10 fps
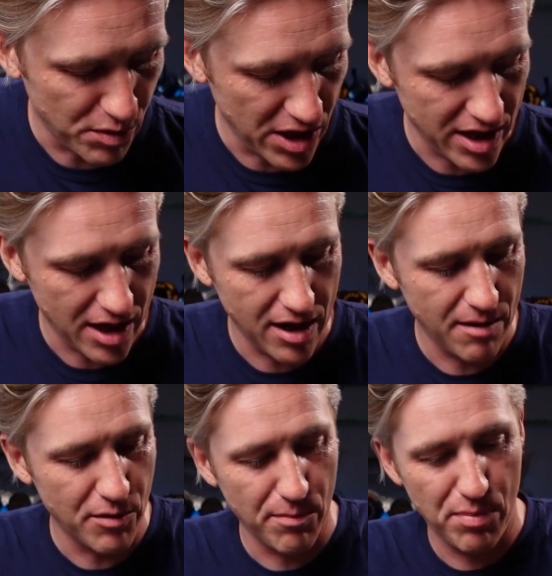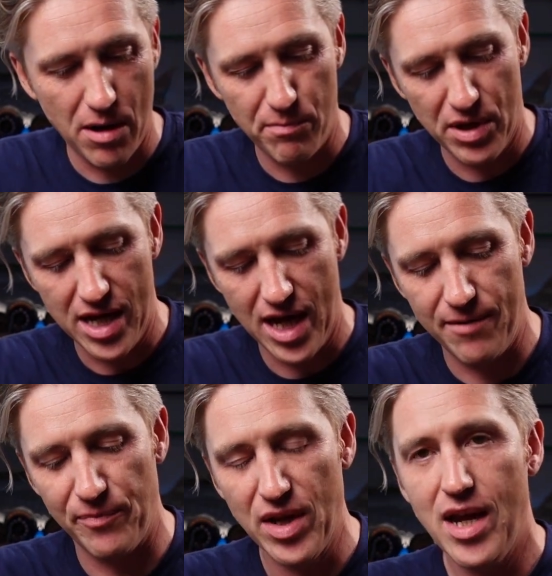but uh, I'm going to pump
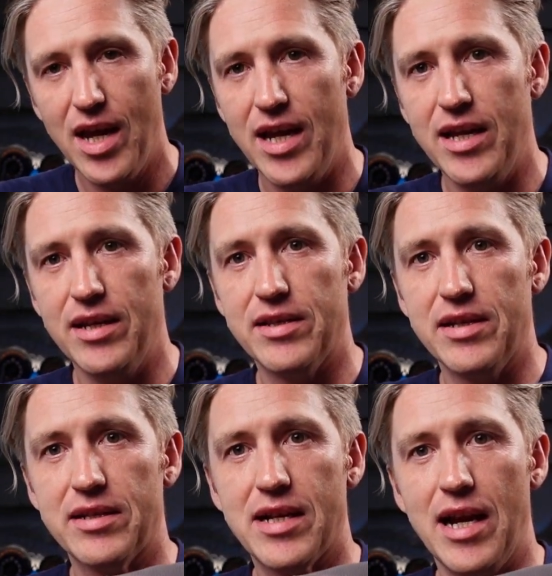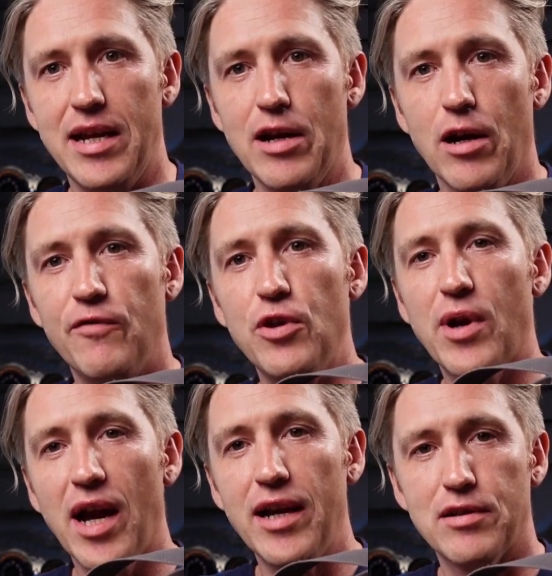again, is this guy here. If
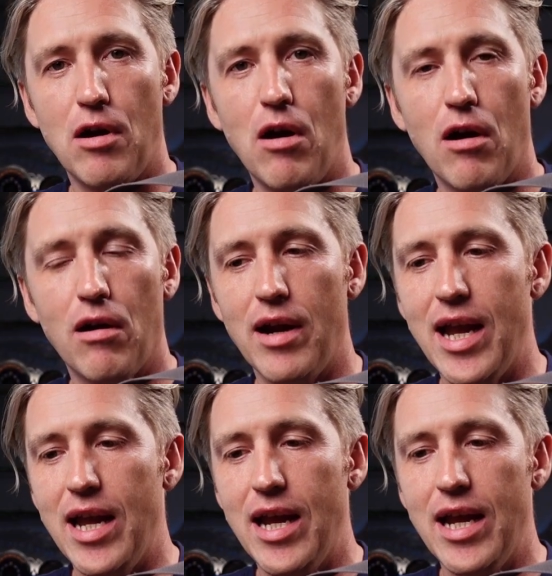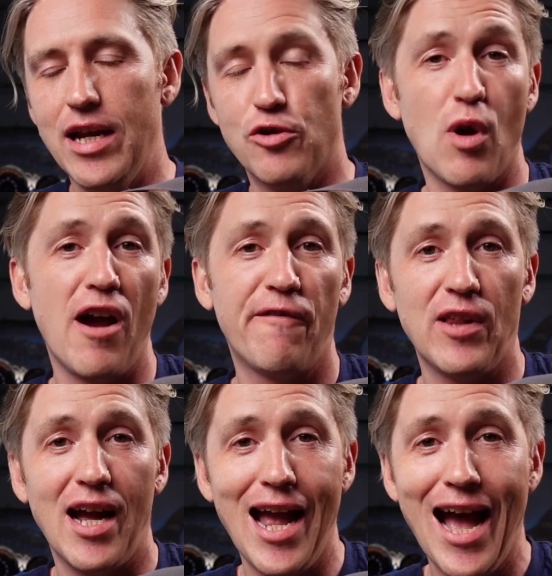you guys are a dry
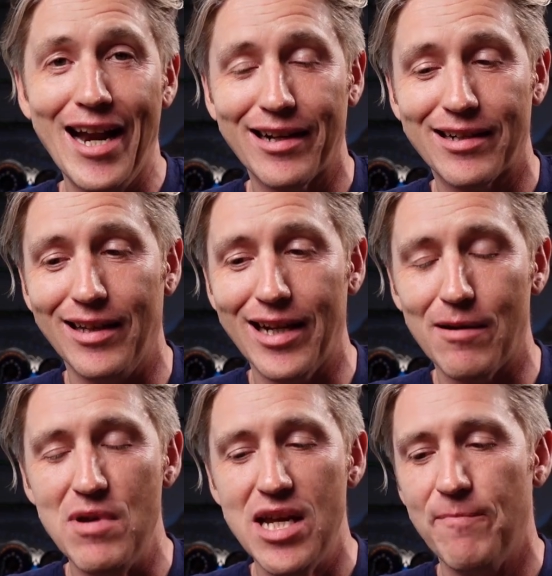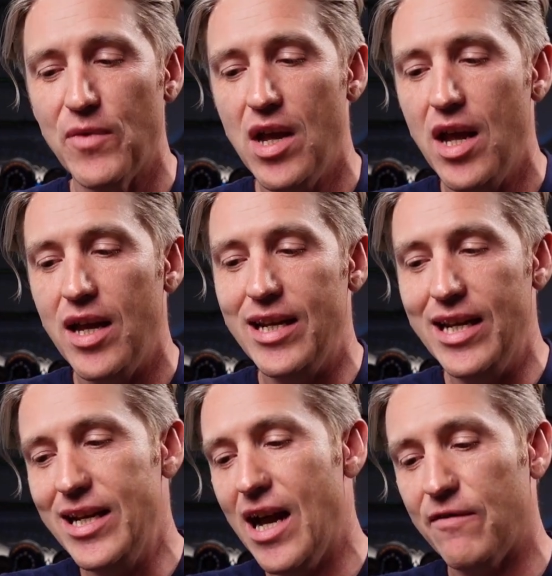fly addict like me,
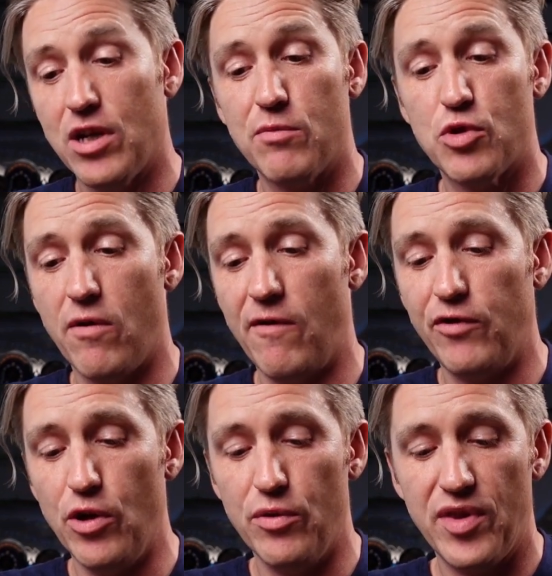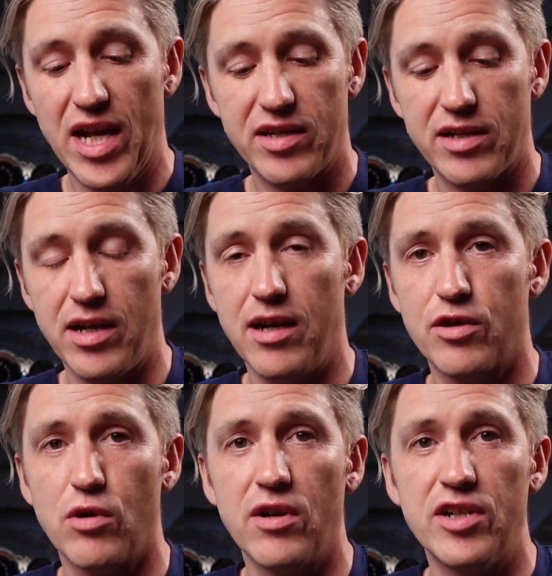you need to have some sort of a floatant. That's uh, sort